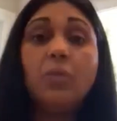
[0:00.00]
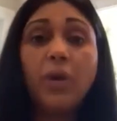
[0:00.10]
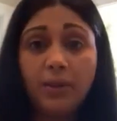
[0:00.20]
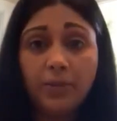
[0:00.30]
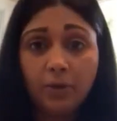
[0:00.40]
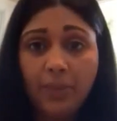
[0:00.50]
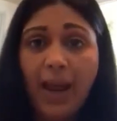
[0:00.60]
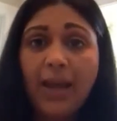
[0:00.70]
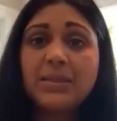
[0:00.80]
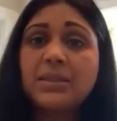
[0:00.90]
wearing
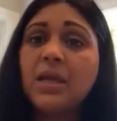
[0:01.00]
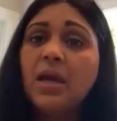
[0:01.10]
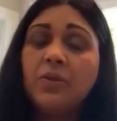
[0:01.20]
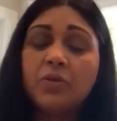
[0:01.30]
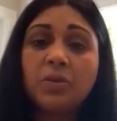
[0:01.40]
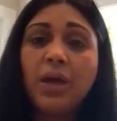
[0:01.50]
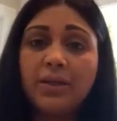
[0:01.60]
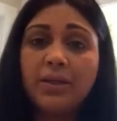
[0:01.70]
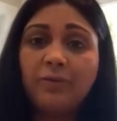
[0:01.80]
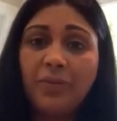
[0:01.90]
their masks. There's a
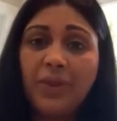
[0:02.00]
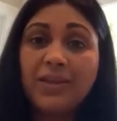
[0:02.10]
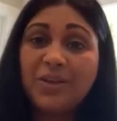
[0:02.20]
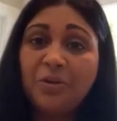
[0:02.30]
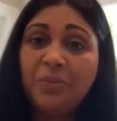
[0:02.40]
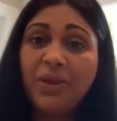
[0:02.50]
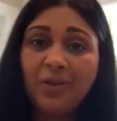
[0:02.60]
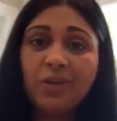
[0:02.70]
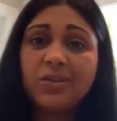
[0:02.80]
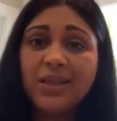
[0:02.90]
lot of different things that are
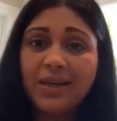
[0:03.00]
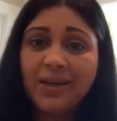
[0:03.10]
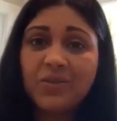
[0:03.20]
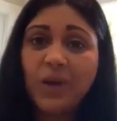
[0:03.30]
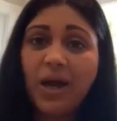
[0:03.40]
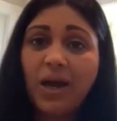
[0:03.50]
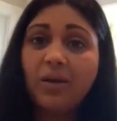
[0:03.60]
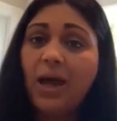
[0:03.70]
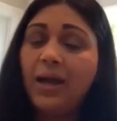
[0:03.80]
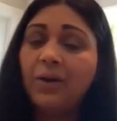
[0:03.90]
being looked at as
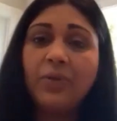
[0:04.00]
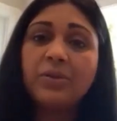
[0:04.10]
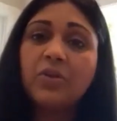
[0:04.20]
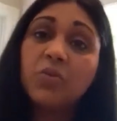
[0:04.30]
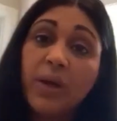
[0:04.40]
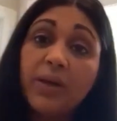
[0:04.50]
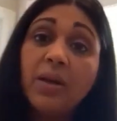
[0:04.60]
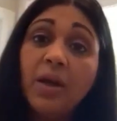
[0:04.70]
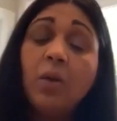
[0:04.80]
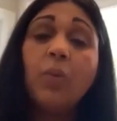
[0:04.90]
well. I don't think there's
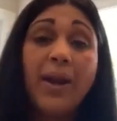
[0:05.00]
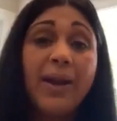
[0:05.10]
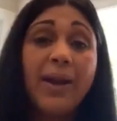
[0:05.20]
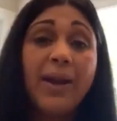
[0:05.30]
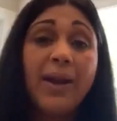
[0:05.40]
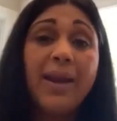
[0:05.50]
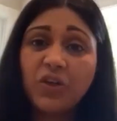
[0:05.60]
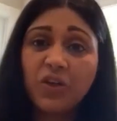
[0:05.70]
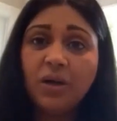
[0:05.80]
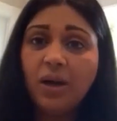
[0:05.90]
one right
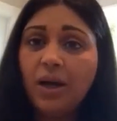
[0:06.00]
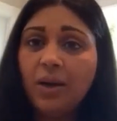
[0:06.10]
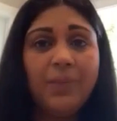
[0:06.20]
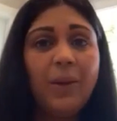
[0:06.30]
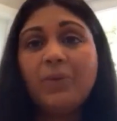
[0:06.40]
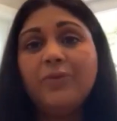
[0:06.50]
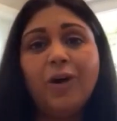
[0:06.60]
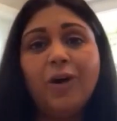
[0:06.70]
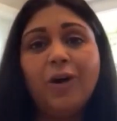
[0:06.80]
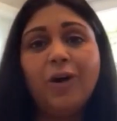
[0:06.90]
answer
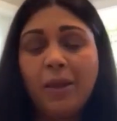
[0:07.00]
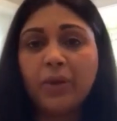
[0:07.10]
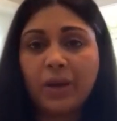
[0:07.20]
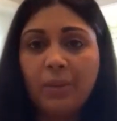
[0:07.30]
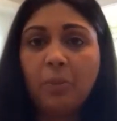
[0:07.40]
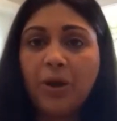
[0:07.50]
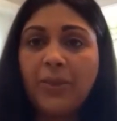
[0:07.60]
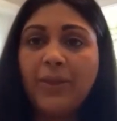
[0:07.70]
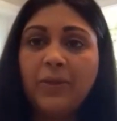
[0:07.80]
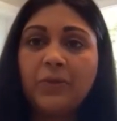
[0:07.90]
that we've all been able to come
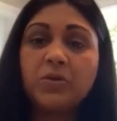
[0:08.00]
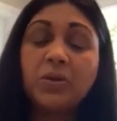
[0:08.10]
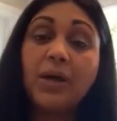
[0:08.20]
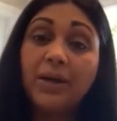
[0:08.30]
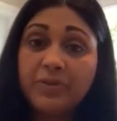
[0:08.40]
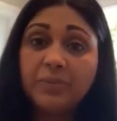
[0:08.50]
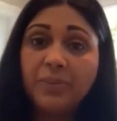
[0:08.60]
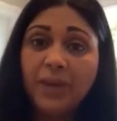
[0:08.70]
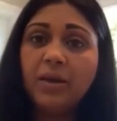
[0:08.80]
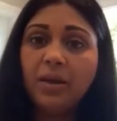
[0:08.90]
up with. I think there's a lot
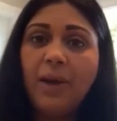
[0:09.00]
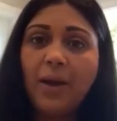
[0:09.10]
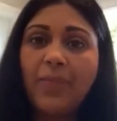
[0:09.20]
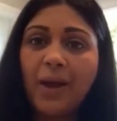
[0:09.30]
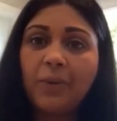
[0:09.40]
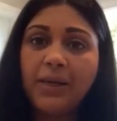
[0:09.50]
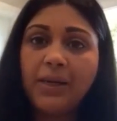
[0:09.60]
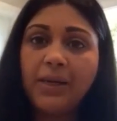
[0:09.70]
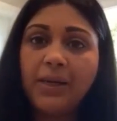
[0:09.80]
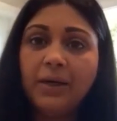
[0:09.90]
of debate about
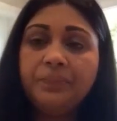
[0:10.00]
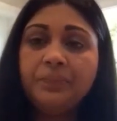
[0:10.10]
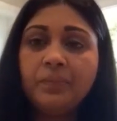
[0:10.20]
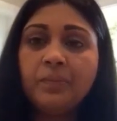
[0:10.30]
that right now.